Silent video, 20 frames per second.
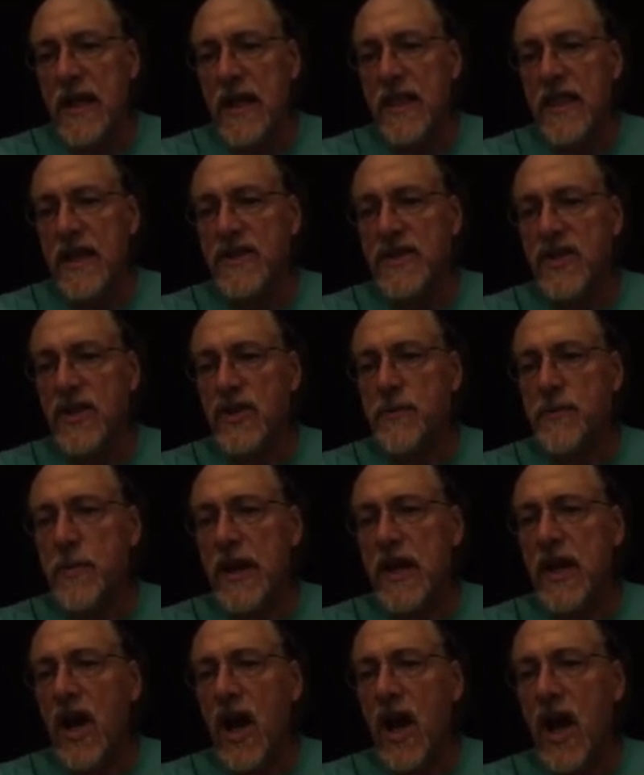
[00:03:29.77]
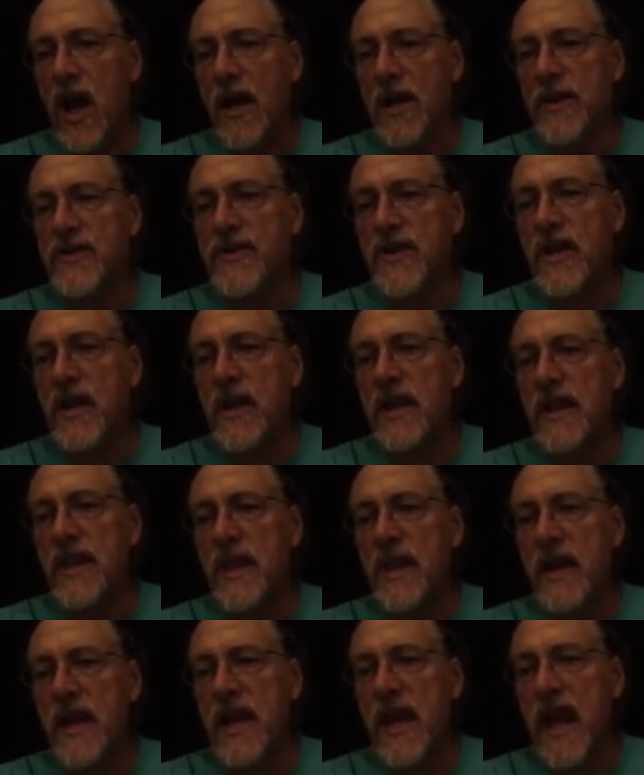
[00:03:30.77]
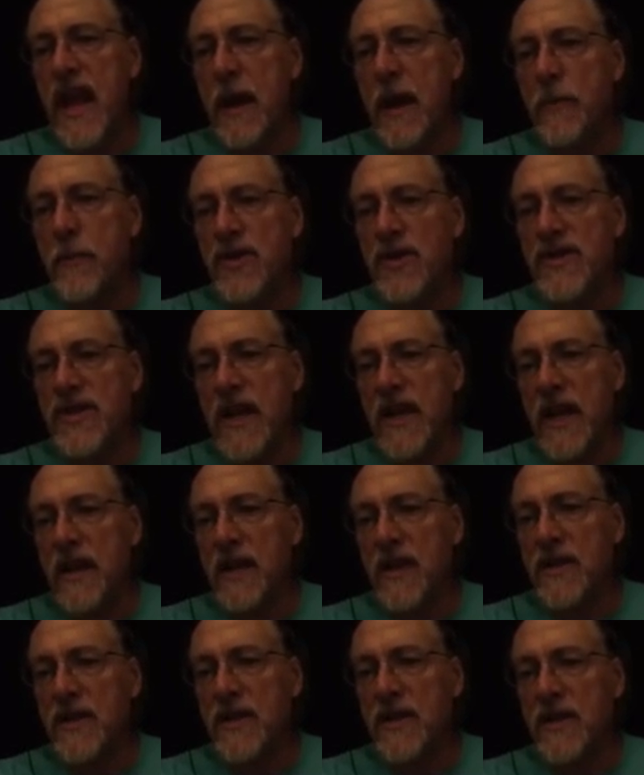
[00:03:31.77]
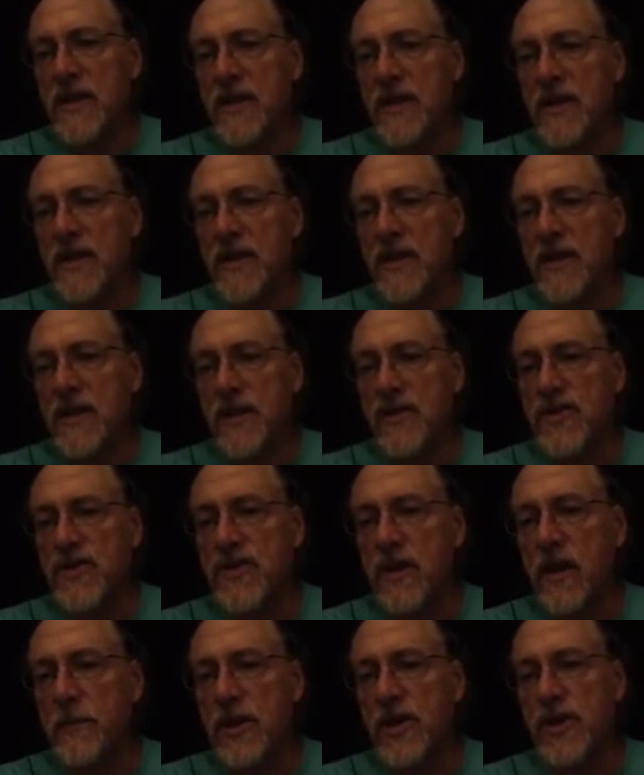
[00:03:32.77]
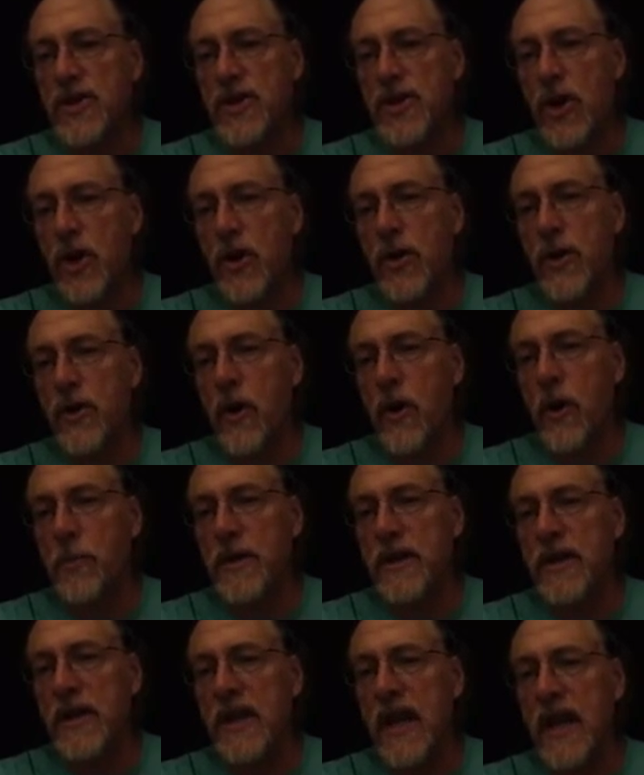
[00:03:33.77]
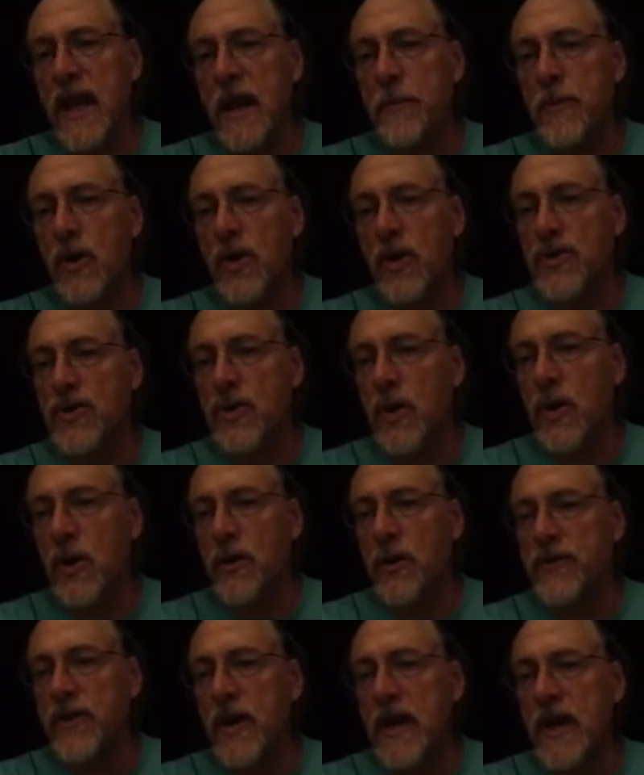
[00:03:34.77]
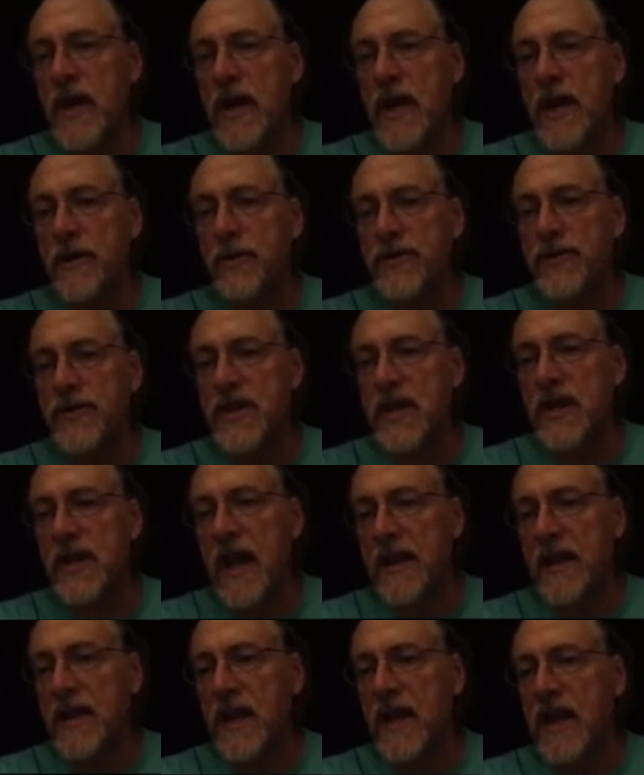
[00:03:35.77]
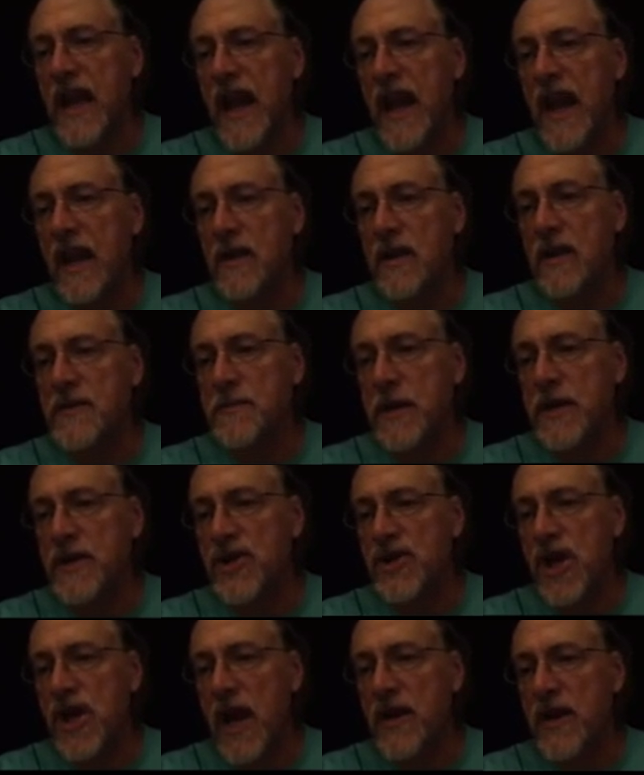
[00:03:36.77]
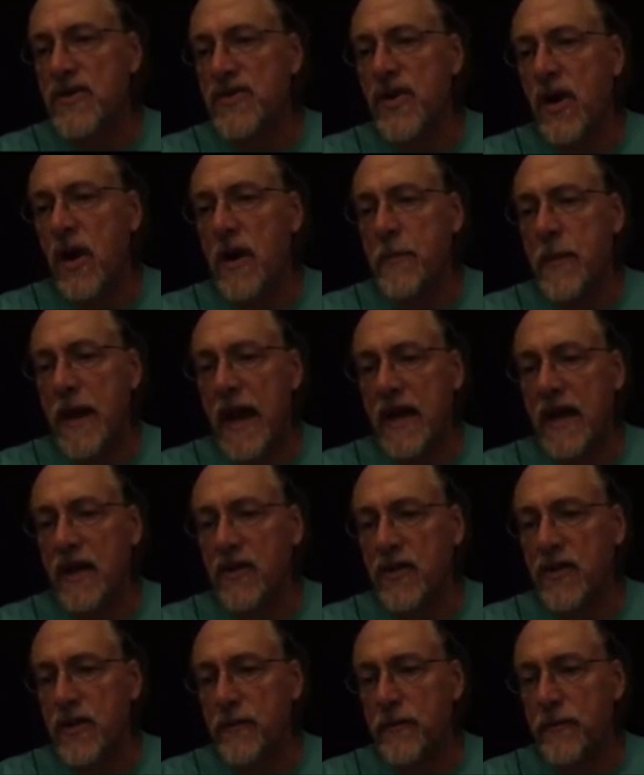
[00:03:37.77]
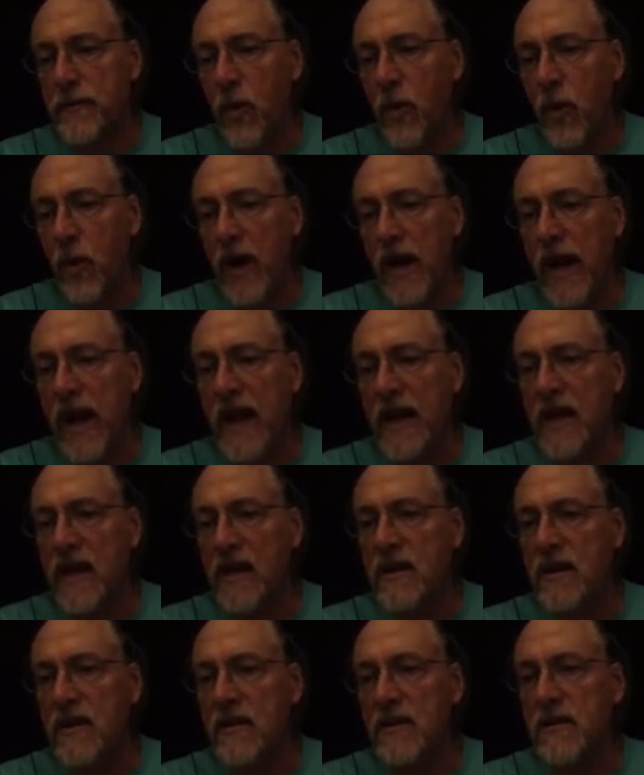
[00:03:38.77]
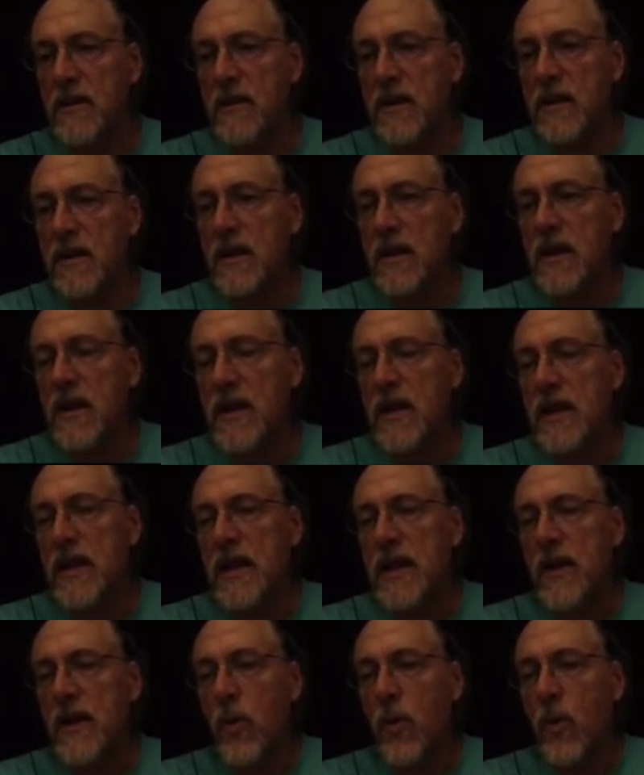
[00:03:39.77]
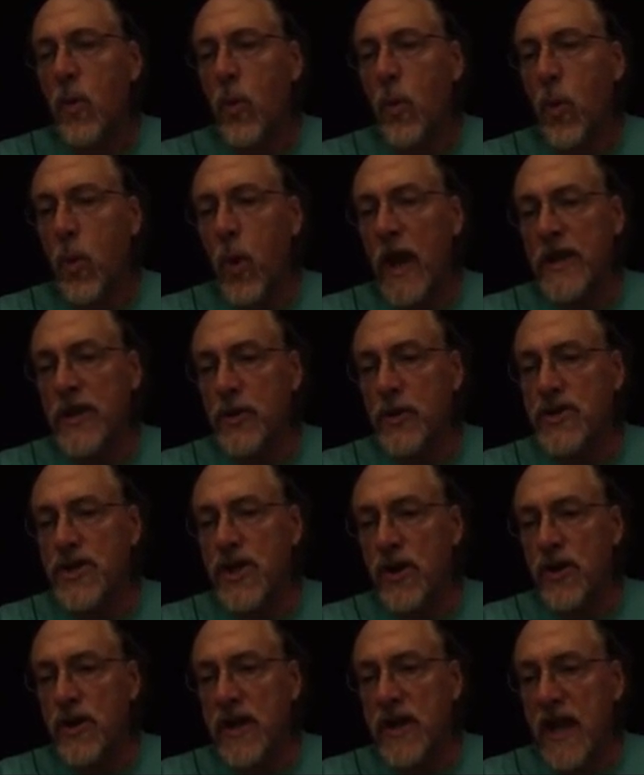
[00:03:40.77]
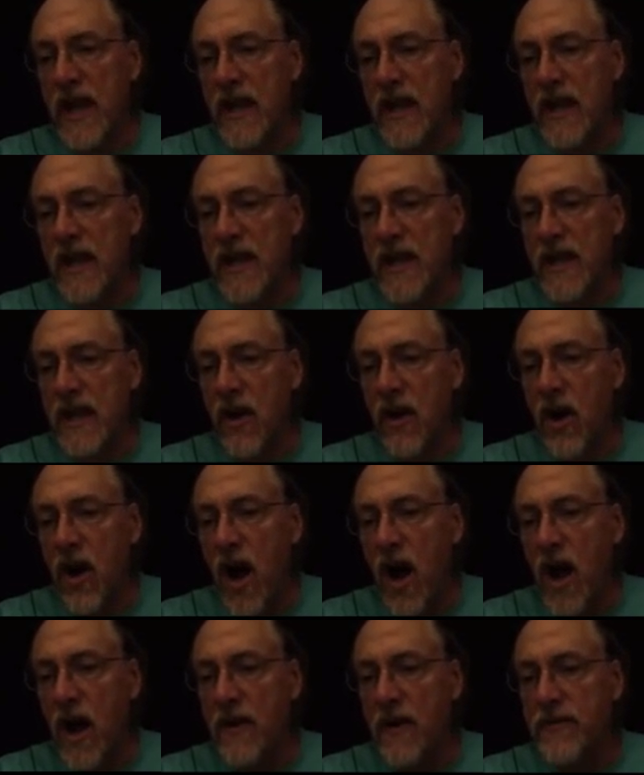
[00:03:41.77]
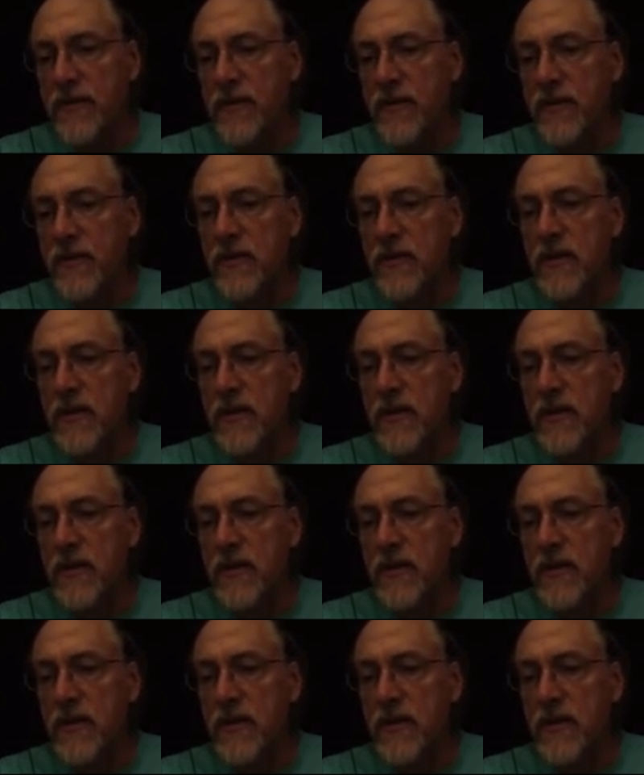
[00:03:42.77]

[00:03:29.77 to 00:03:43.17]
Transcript: This is because the camera settings have changed. So let me just show you. Open the camera controls, and you'll see now the gain has been changed automatically to 480. When you turn the LED off,